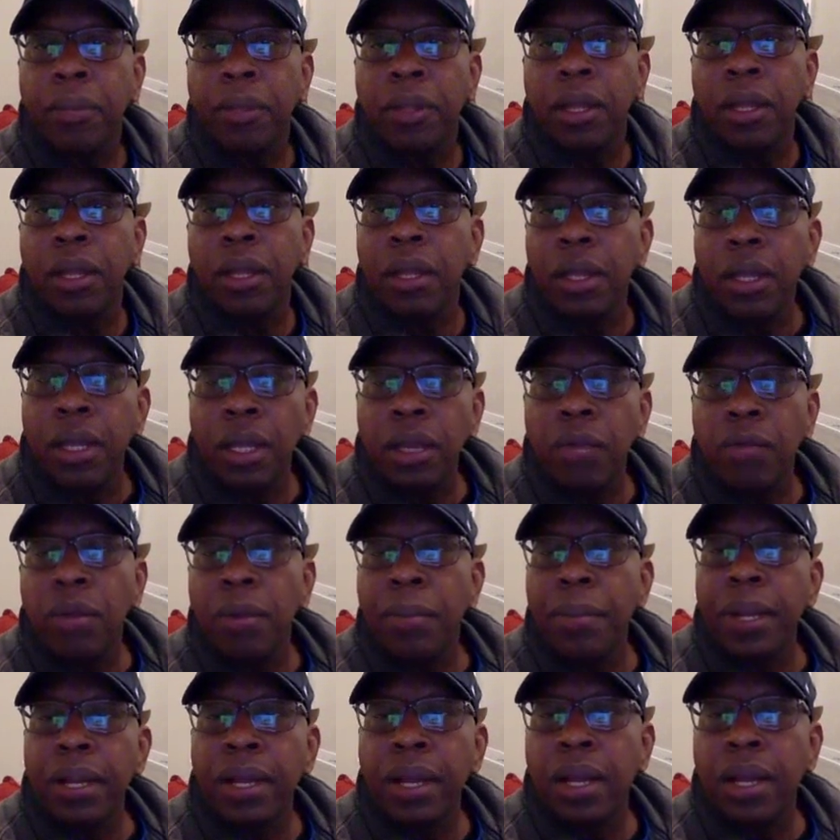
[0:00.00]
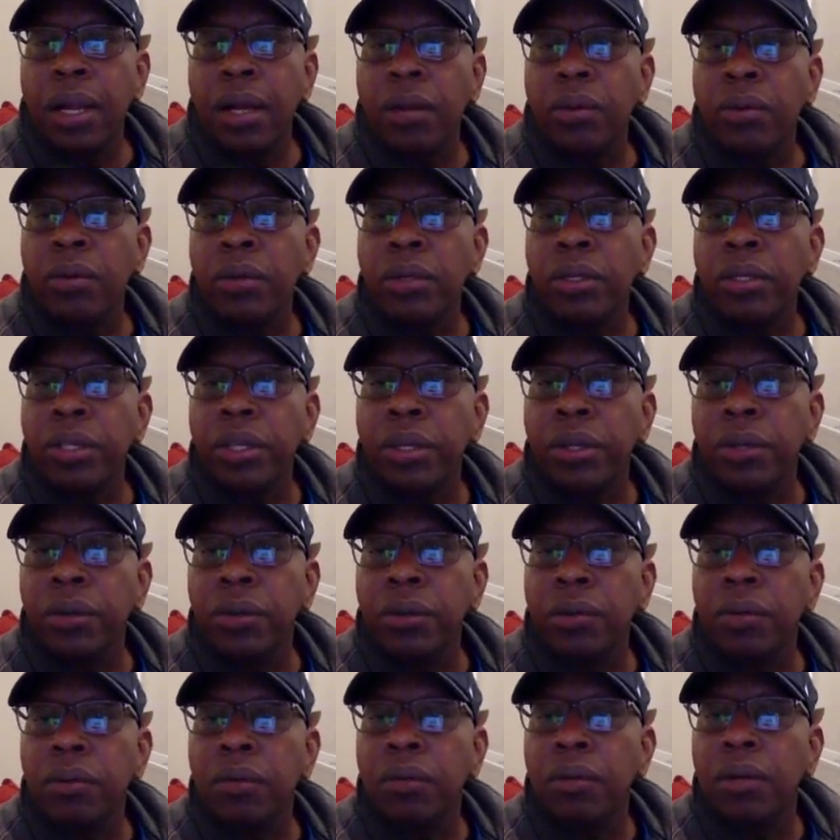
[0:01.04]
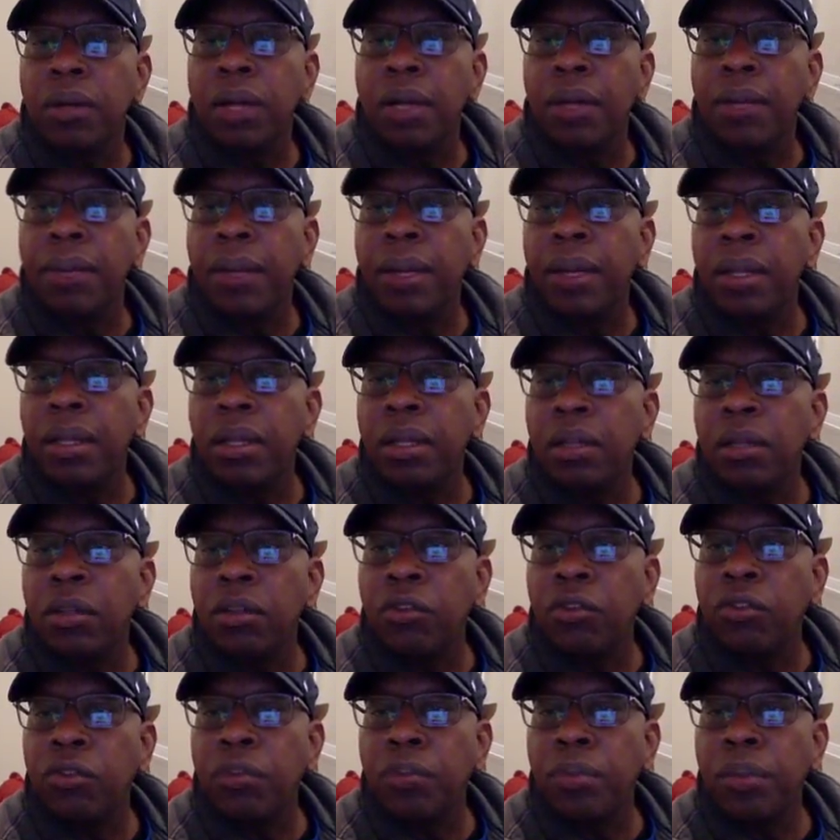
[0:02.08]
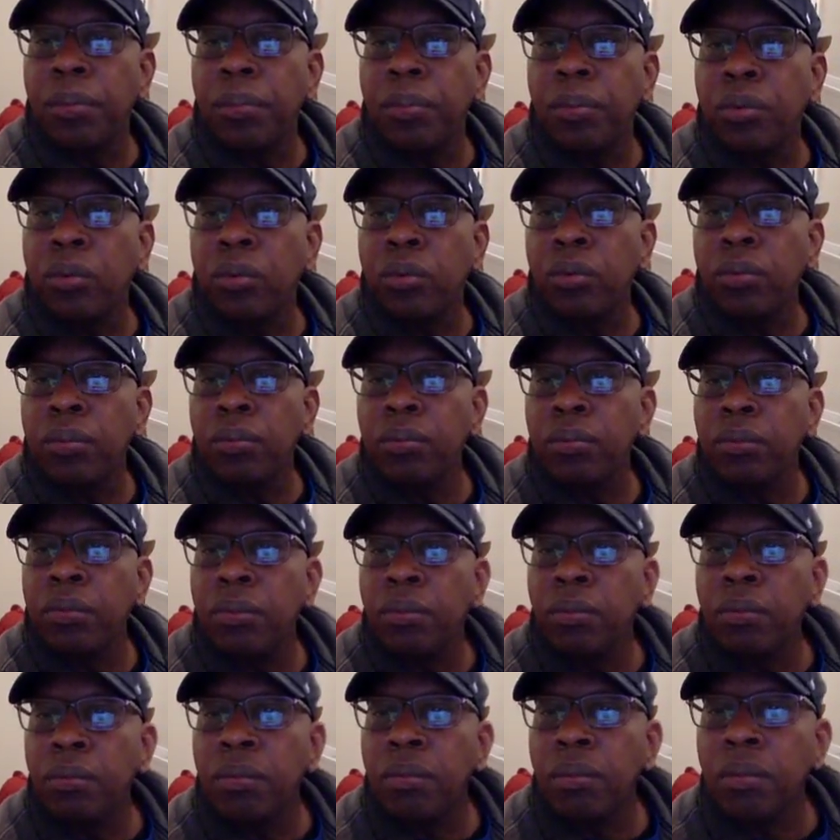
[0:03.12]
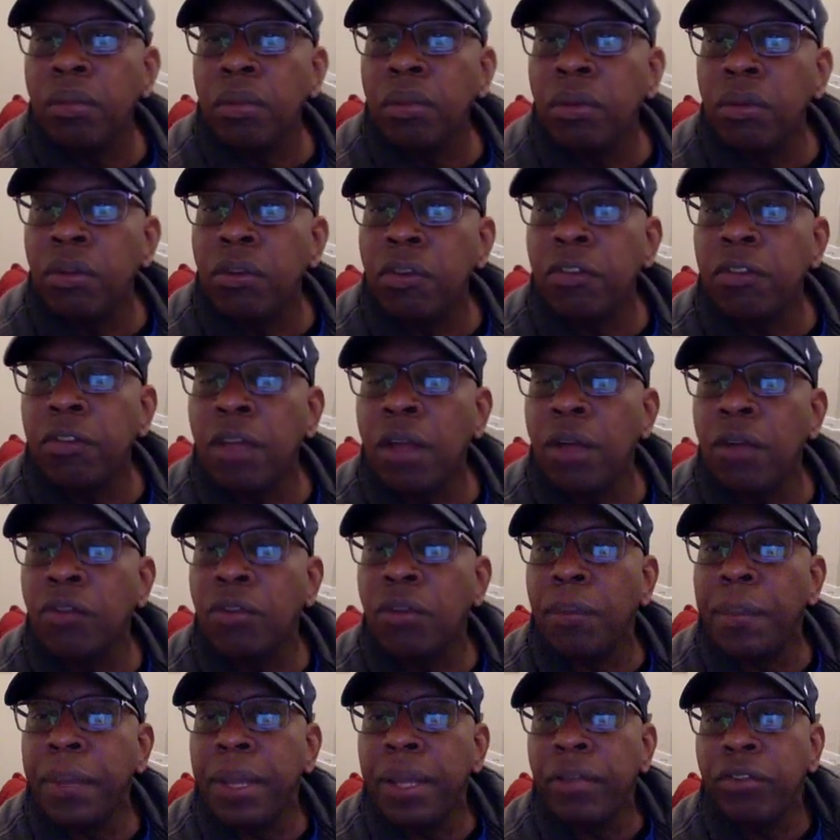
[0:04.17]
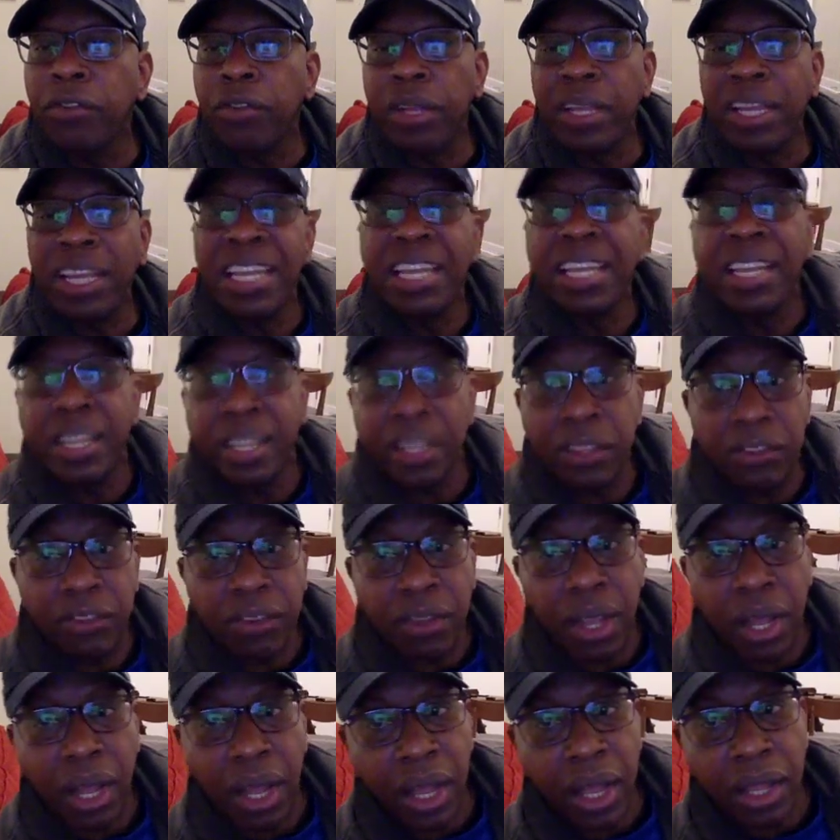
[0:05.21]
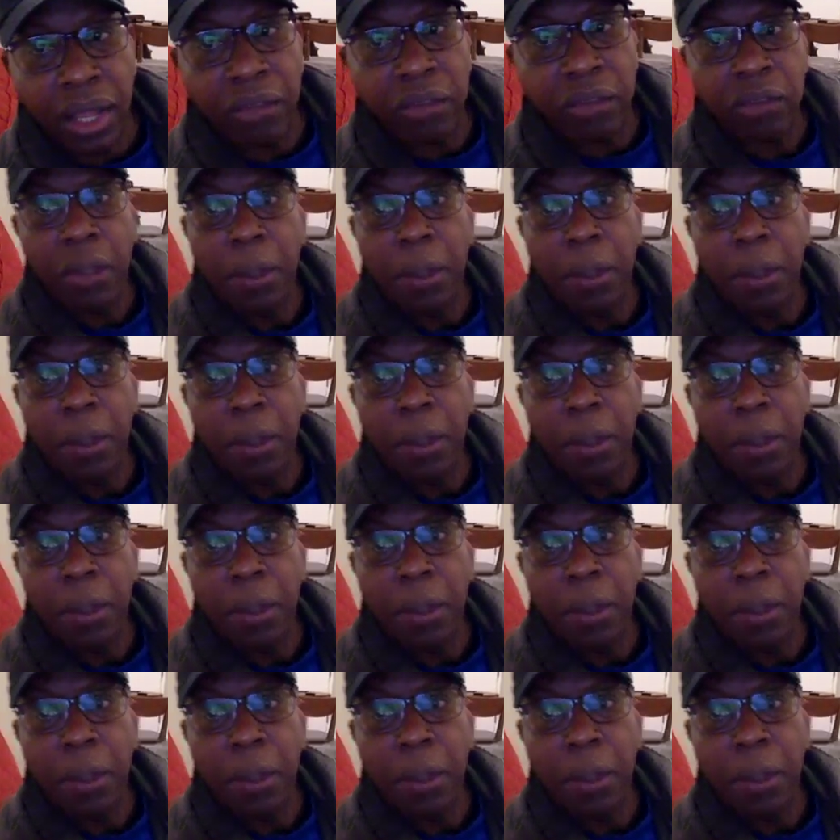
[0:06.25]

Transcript: Hey, Rebecca, how are you? Hi, Mike. The Super Bloom sounds amazing. It is, guys.